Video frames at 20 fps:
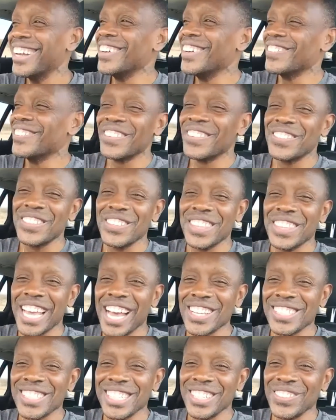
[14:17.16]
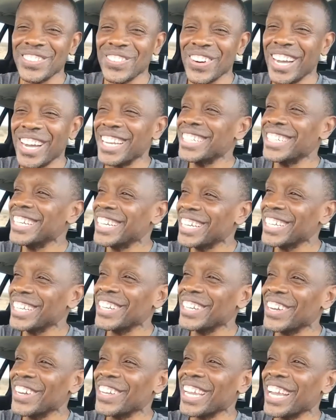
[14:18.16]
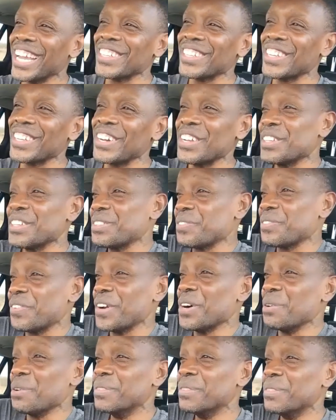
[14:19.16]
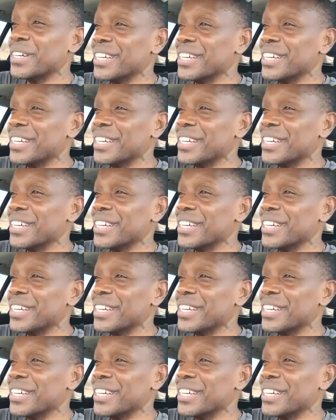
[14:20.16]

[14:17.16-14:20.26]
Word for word: from 2001 you know, you have to go. It's film.